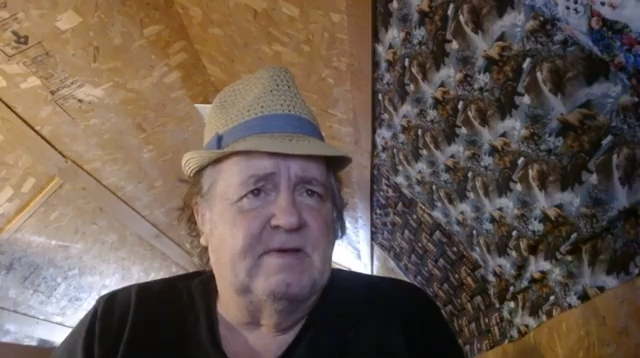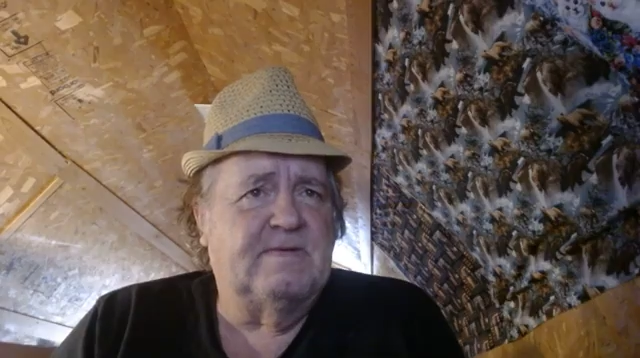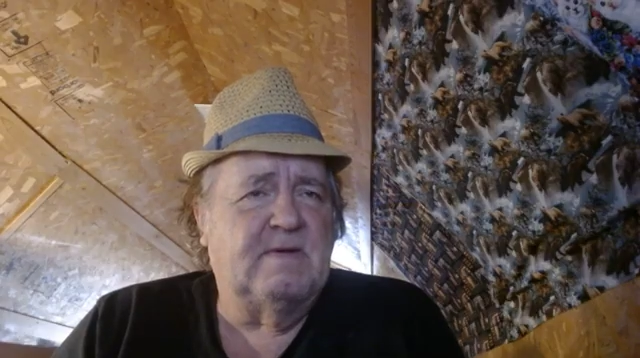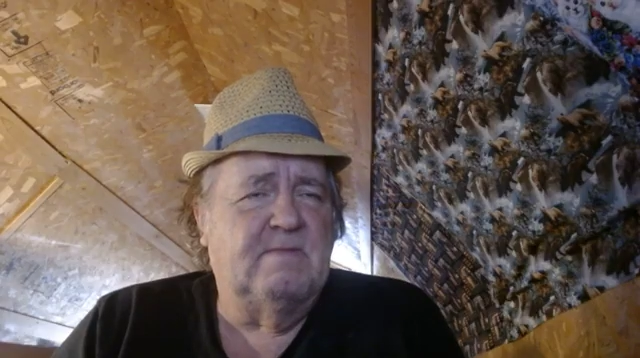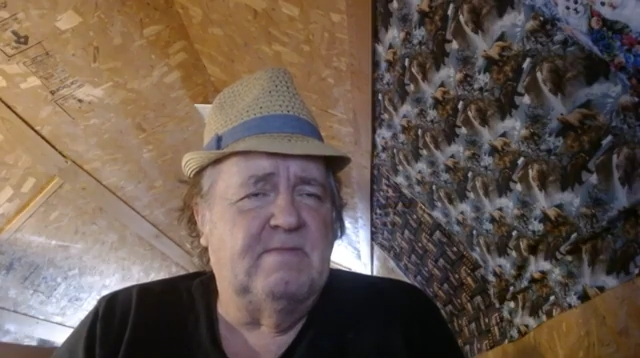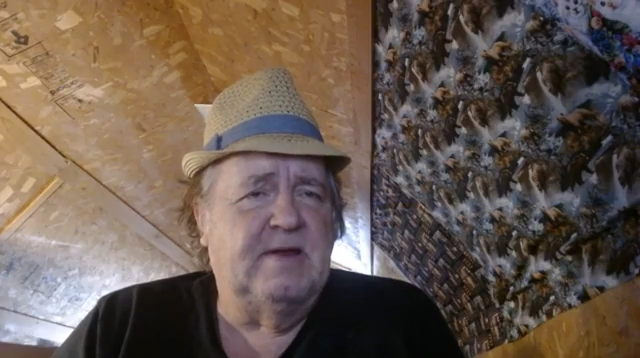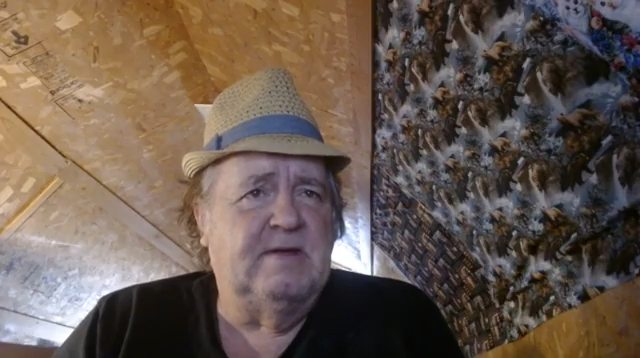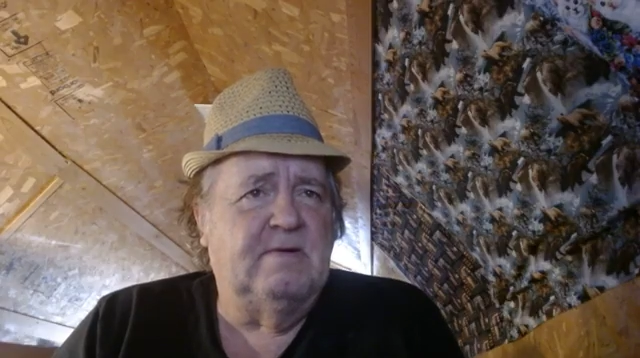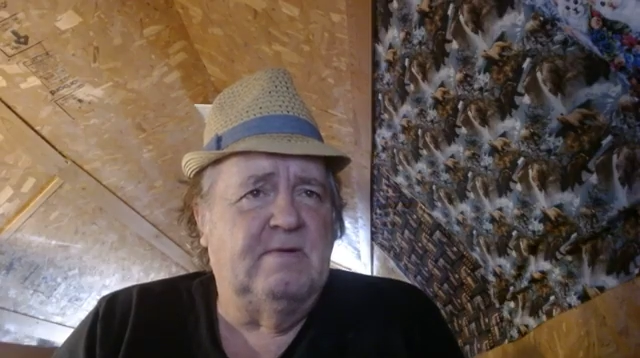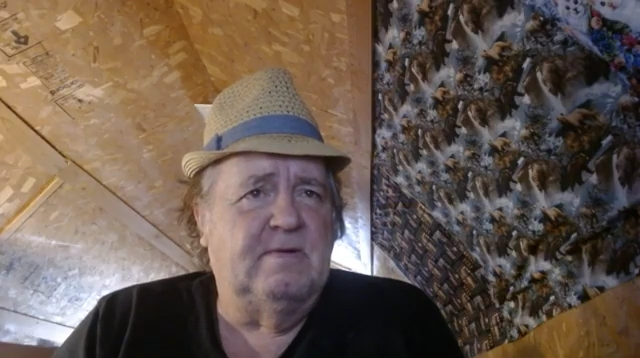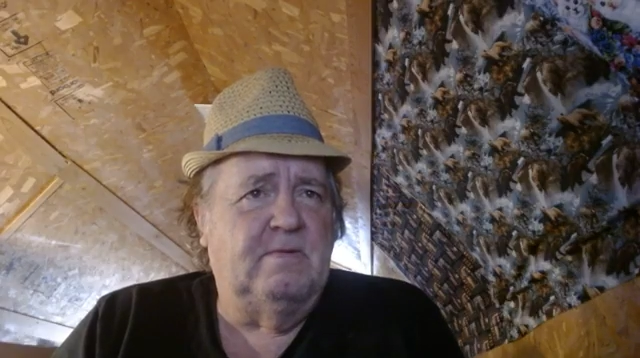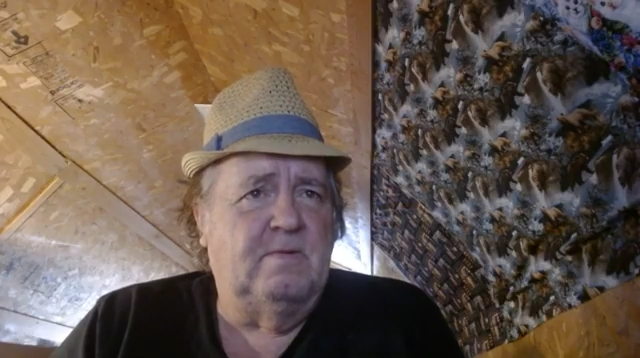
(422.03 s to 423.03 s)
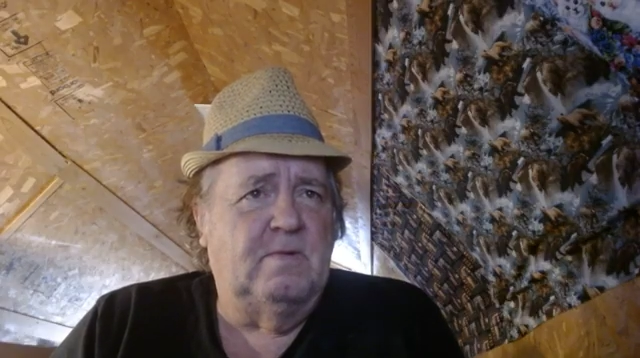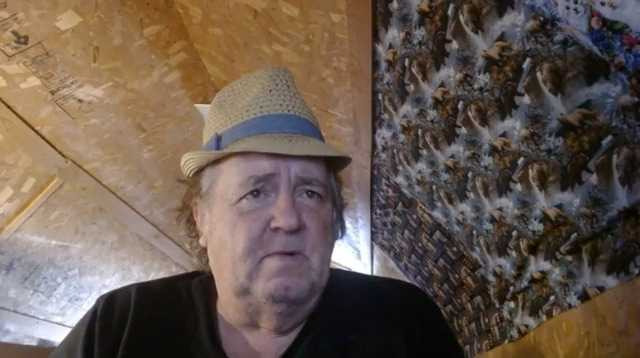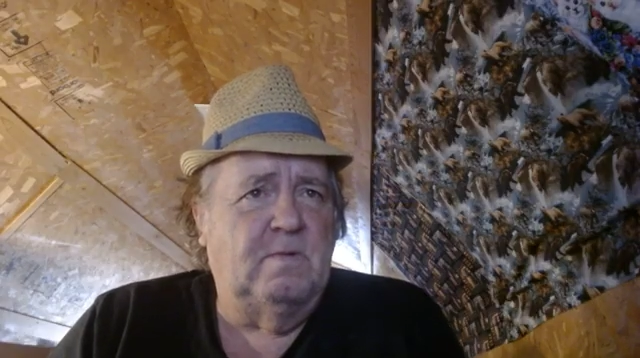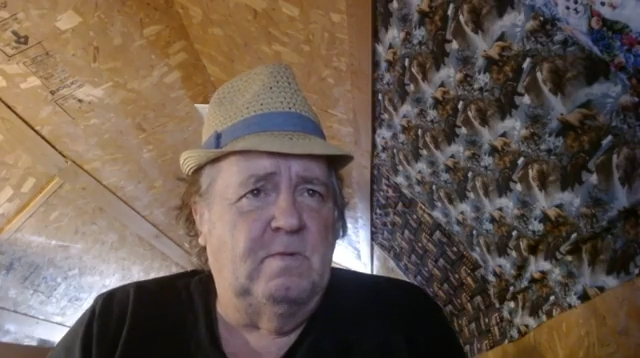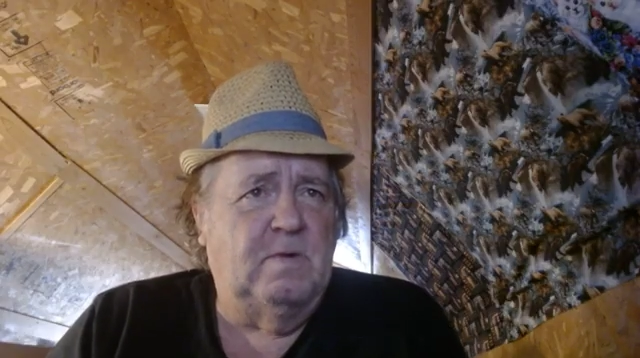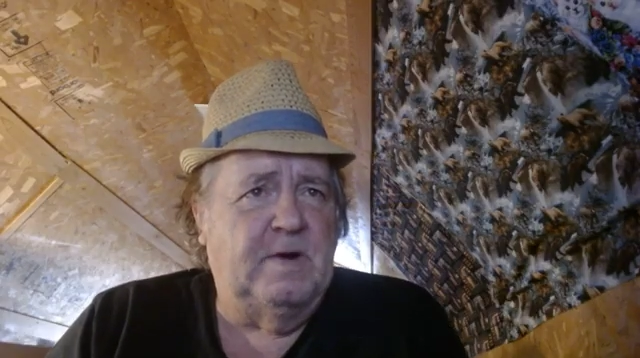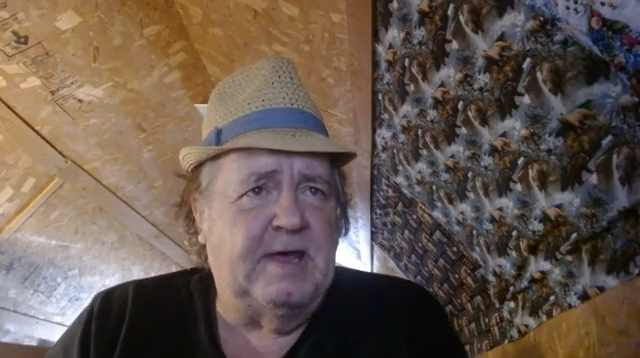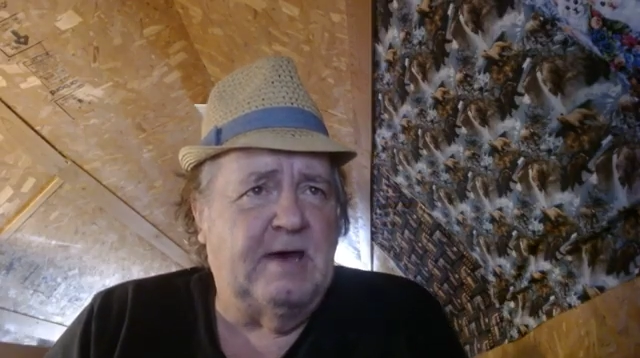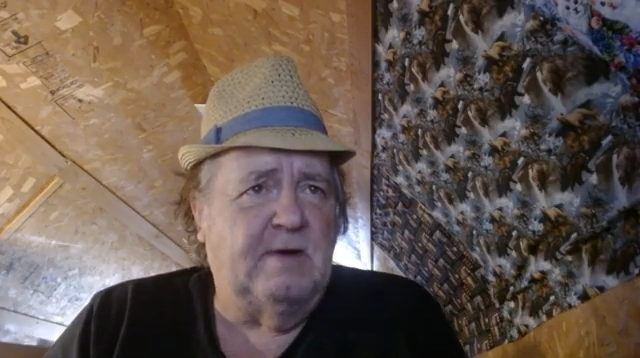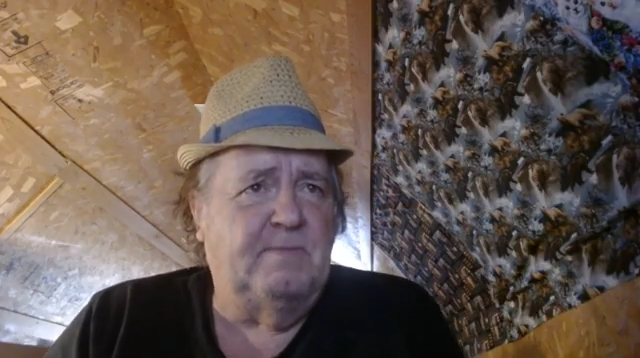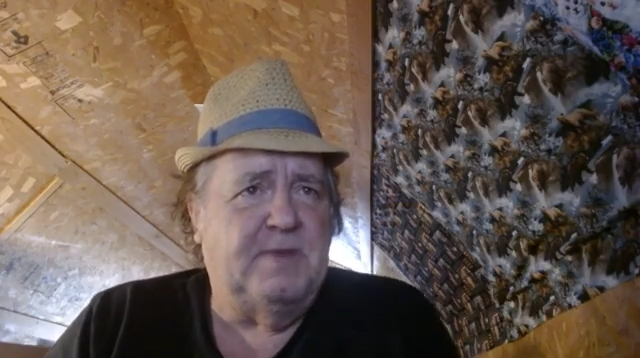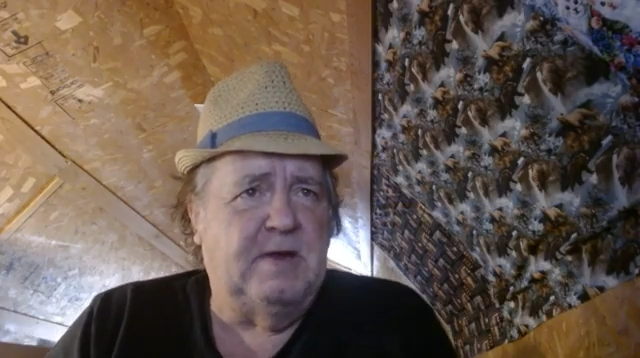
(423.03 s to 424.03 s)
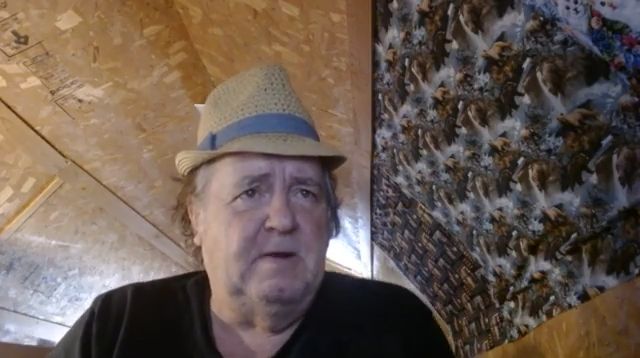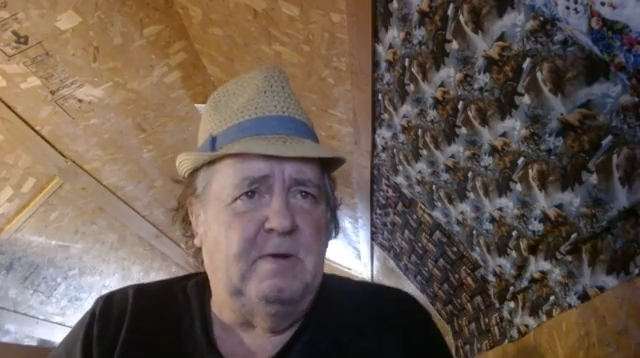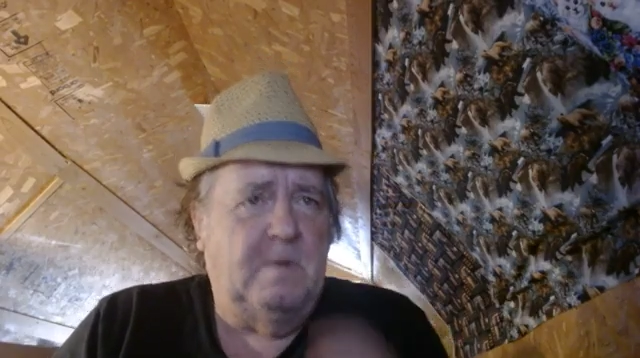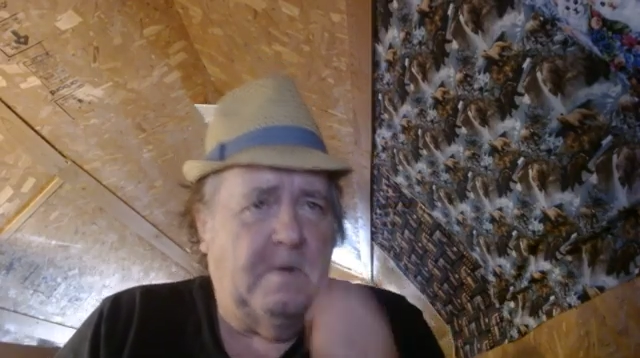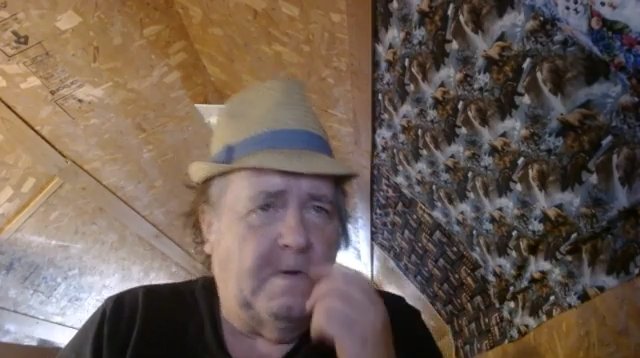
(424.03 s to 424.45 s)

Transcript: somebody that would help you,